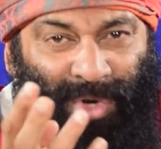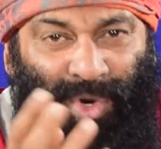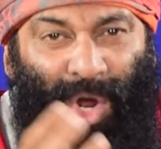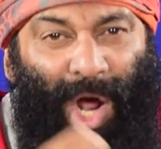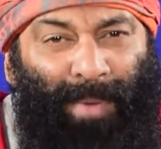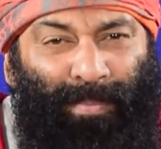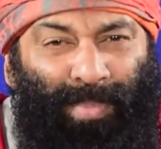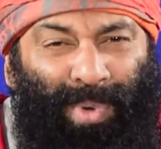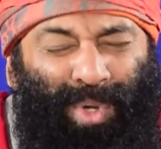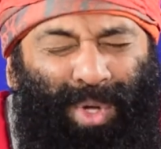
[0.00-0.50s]

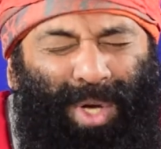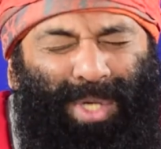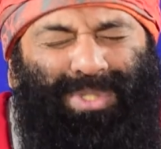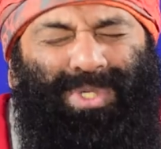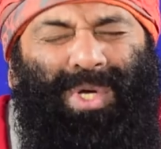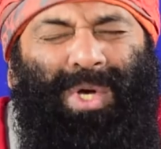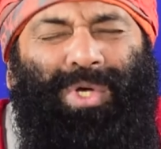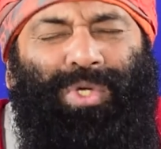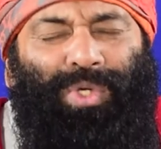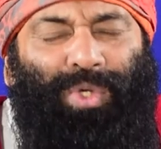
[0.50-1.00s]
not
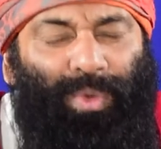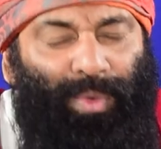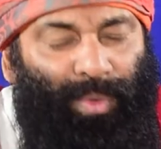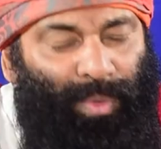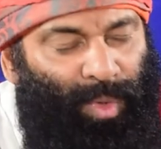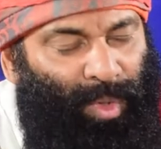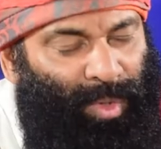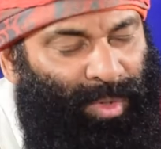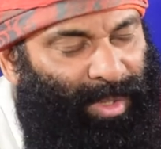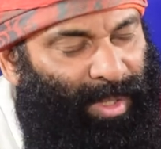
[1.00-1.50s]
because you
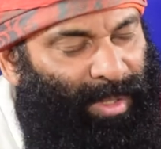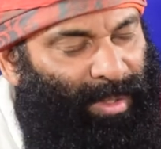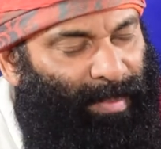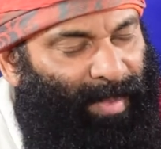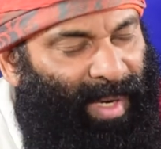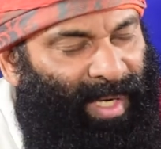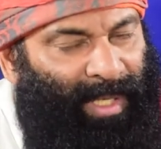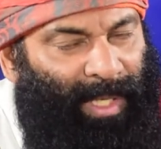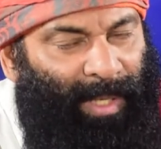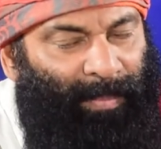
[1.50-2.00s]
looked into
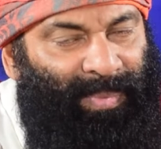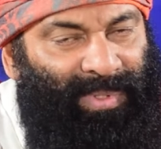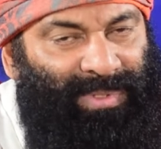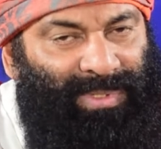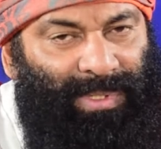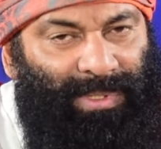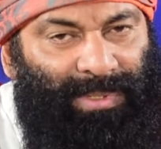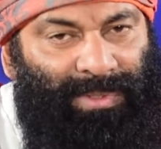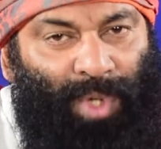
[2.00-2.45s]
monkey business,